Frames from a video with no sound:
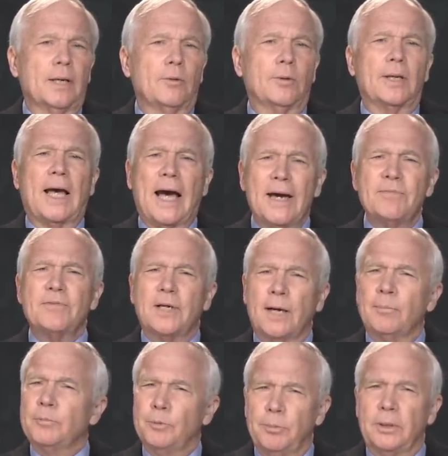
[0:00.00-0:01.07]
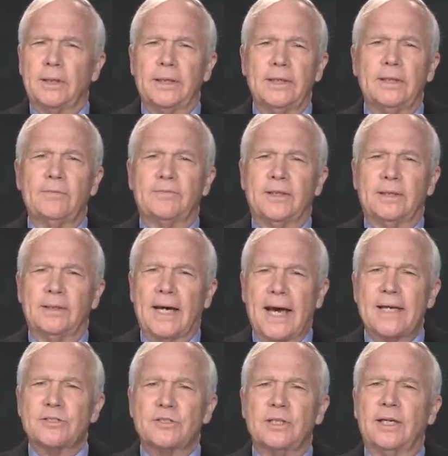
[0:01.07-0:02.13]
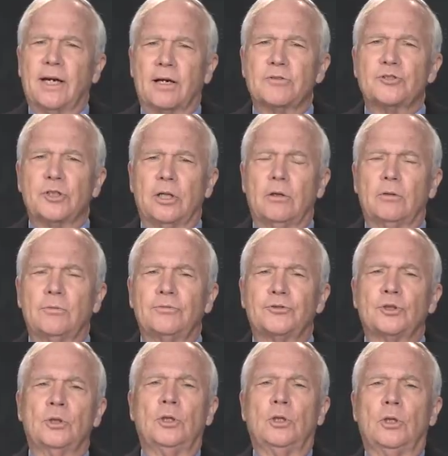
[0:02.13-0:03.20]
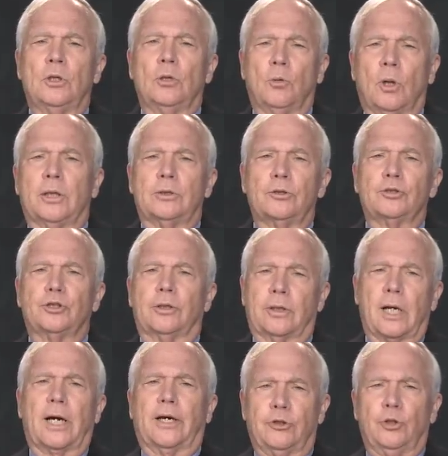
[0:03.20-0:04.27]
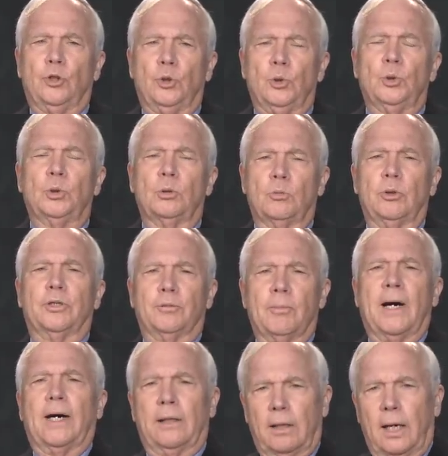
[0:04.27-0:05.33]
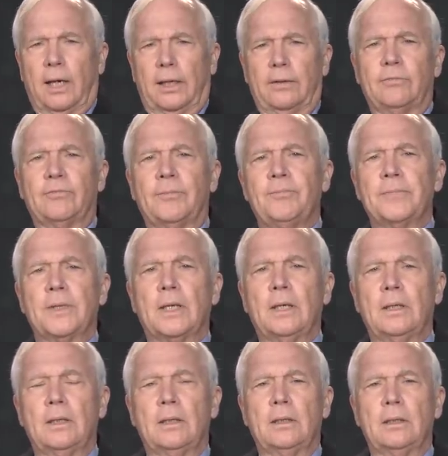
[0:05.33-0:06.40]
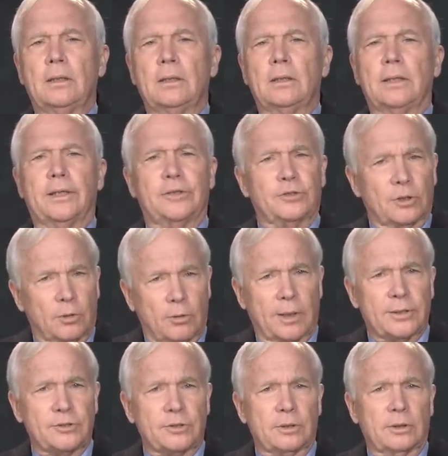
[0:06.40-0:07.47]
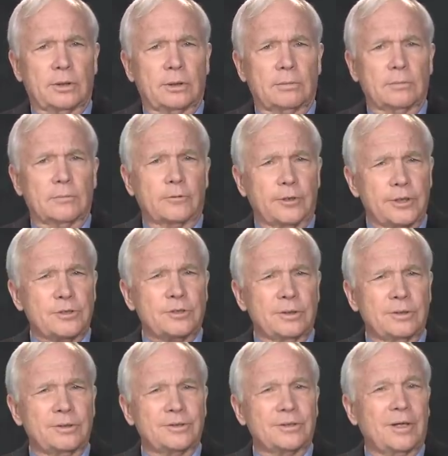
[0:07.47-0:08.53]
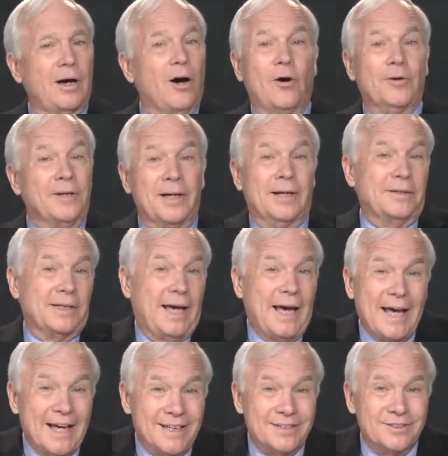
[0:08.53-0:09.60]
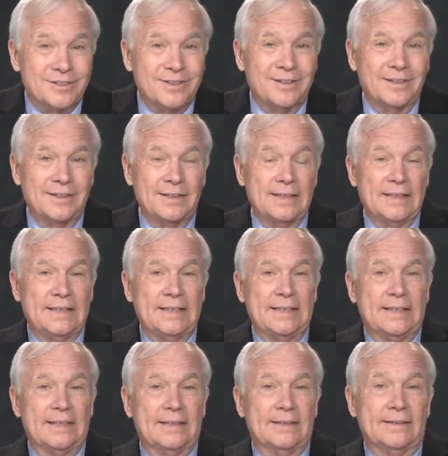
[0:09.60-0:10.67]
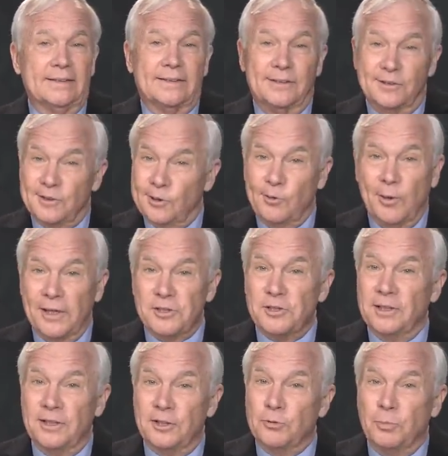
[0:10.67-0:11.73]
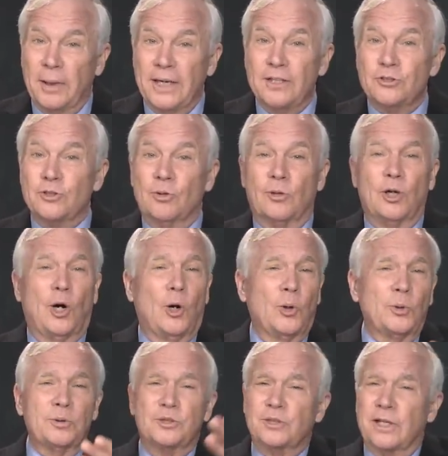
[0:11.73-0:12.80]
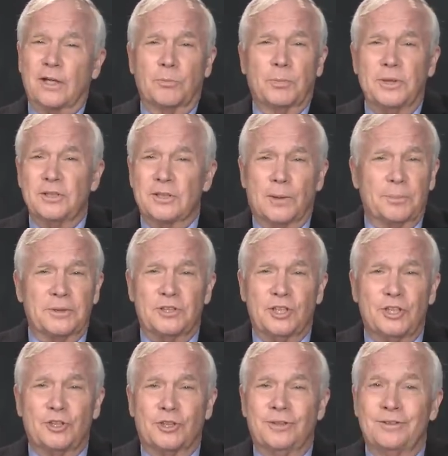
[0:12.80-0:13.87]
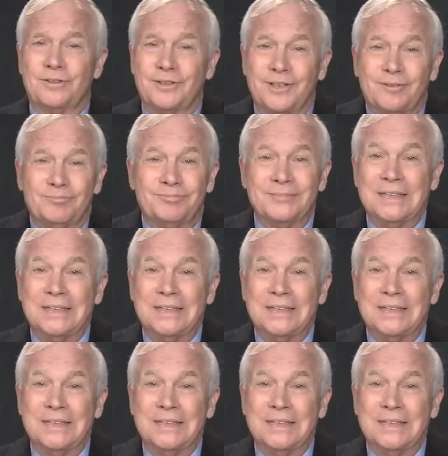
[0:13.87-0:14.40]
Well, I've come to believe that asking ourselves, what should I do with my life, is a question that Christians ought not to ask, because the question is based on a whole set of presuppositions that,